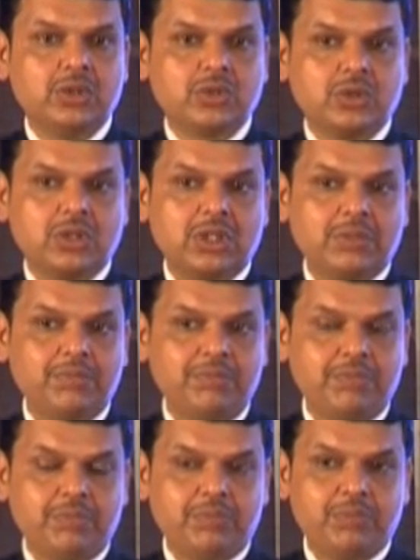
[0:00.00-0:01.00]
So the
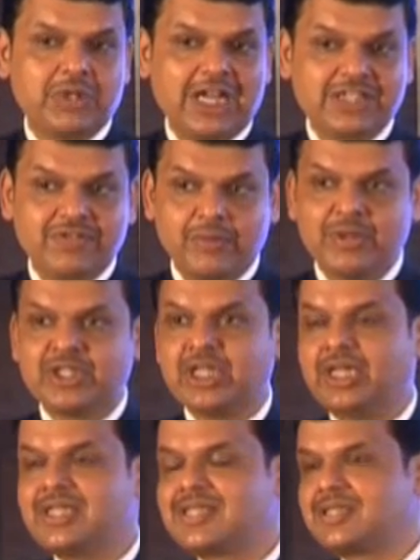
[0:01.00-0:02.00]

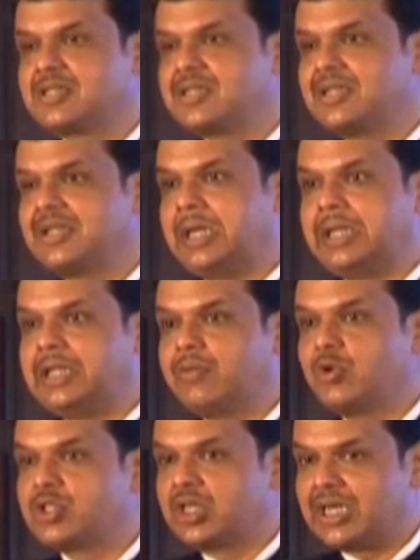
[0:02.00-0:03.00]
transformation is that there
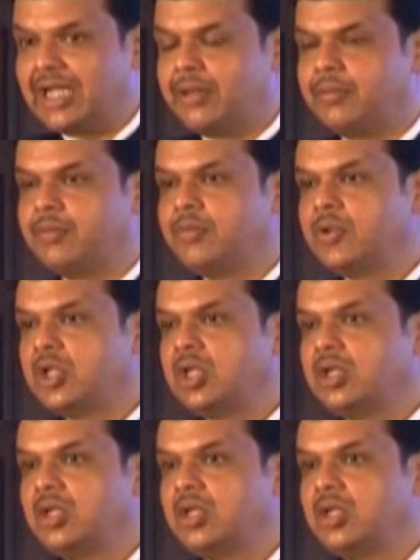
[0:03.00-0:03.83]
was a time